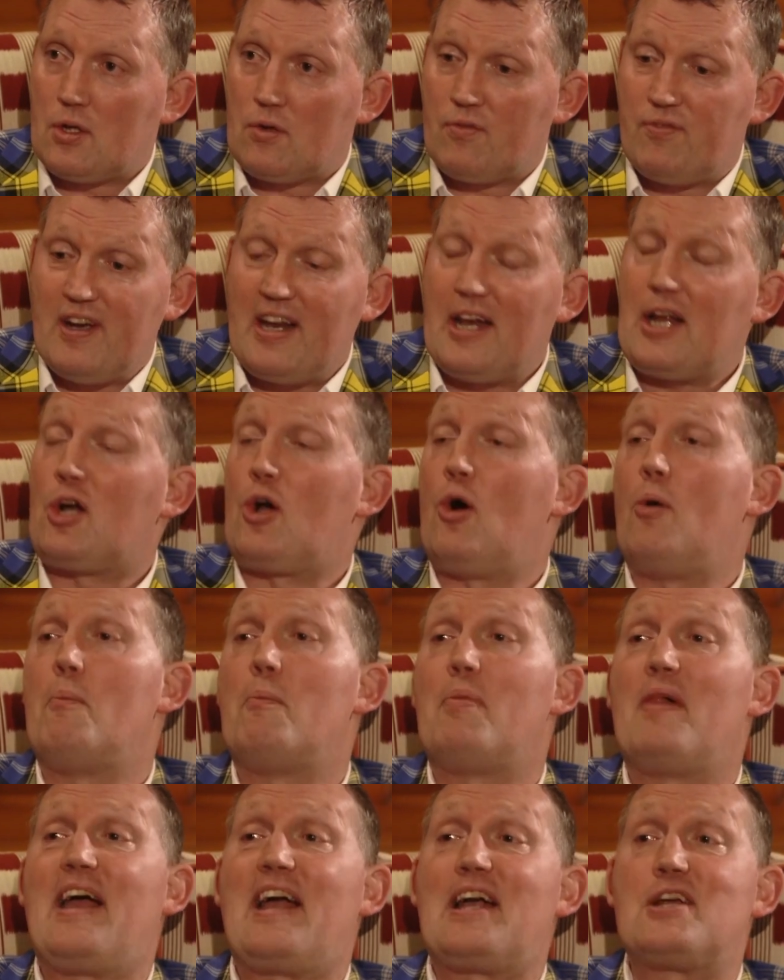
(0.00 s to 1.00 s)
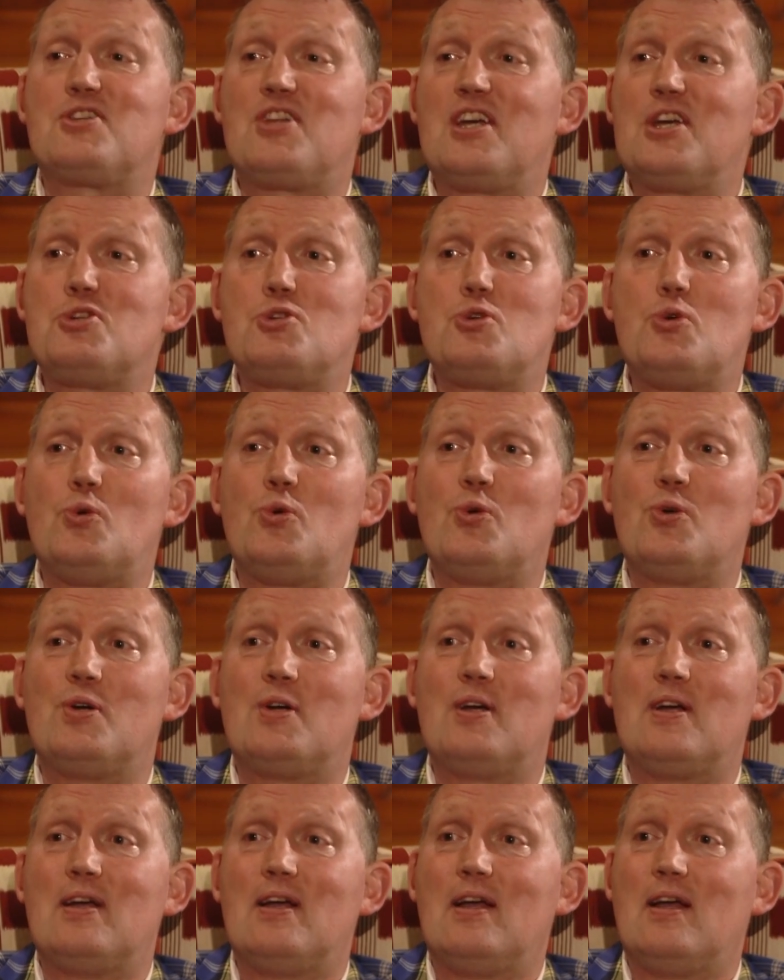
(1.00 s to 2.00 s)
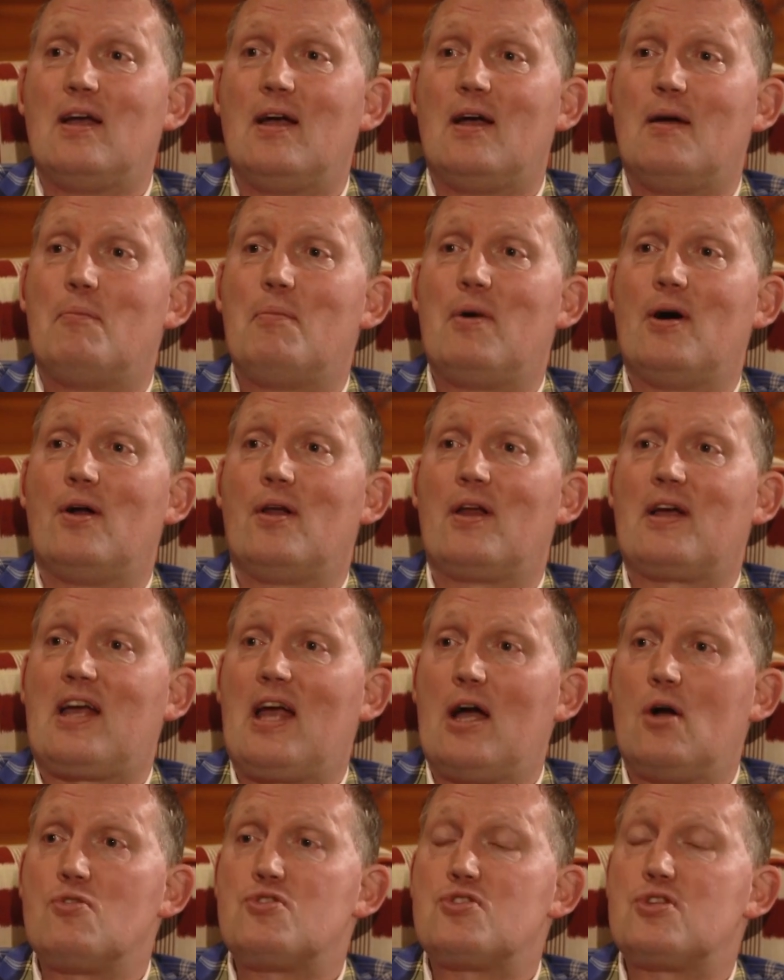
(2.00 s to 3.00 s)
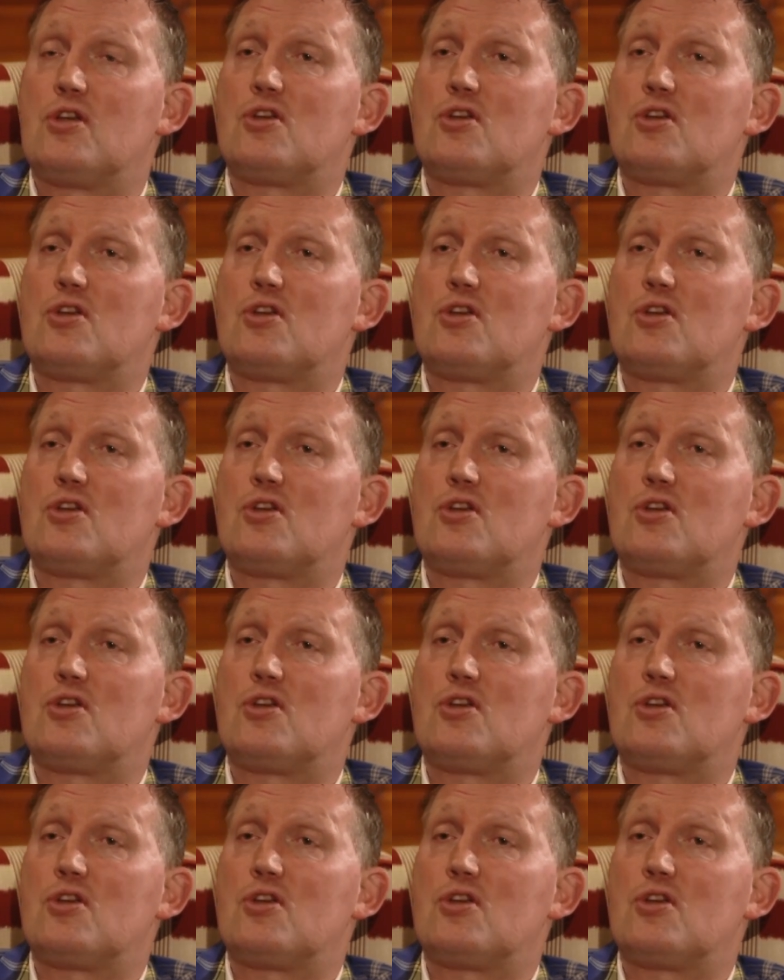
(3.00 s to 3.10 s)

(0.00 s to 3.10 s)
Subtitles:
very complex issue by all accounts,